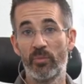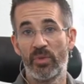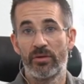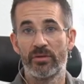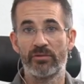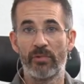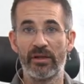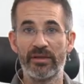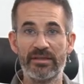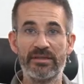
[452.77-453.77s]
Because,
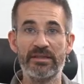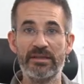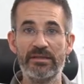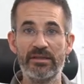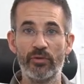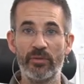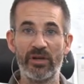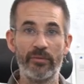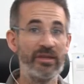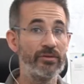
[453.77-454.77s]
well, it's easy to
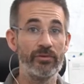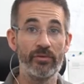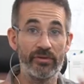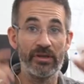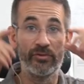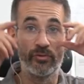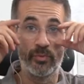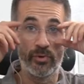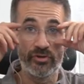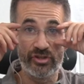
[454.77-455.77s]
implement, you don't need to
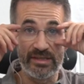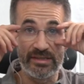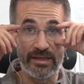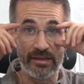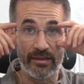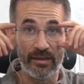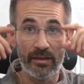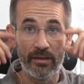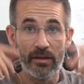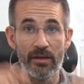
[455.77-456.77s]
purchase anything,